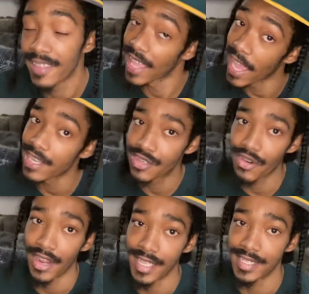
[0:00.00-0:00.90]
That is
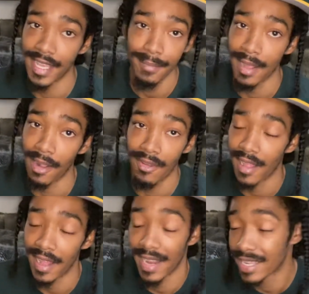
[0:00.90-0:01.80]
crazy. I'm not going to
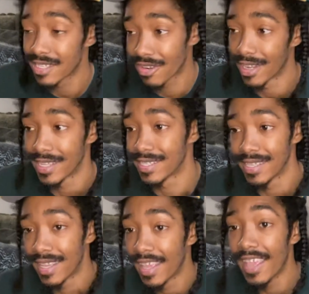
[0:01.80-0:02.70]
lie. That's
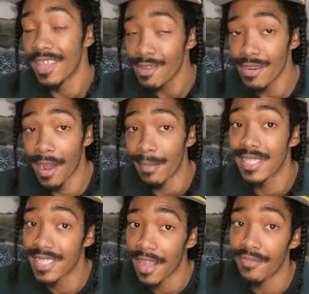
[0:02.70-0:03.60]
crazy. You know how much
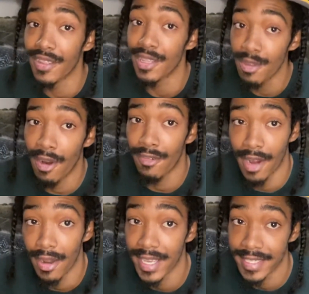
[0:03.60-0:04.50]
stuff the
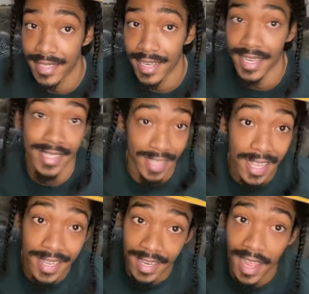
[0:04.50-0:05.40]
URL has done that they
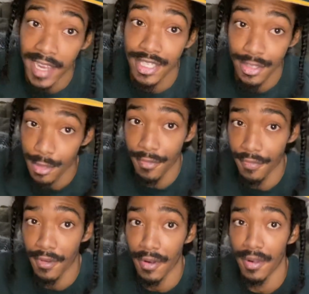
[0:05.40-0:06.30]
could have got sued
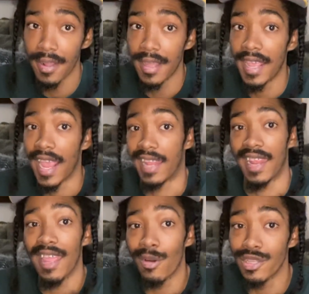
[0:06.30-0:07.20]
for? And
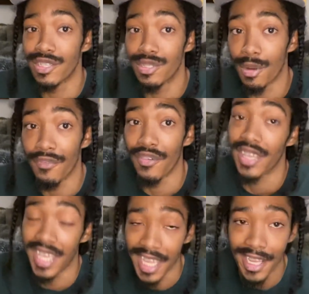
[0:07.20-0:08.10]
they only suing for
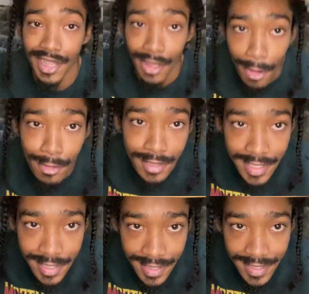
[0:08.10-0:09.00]
King Los?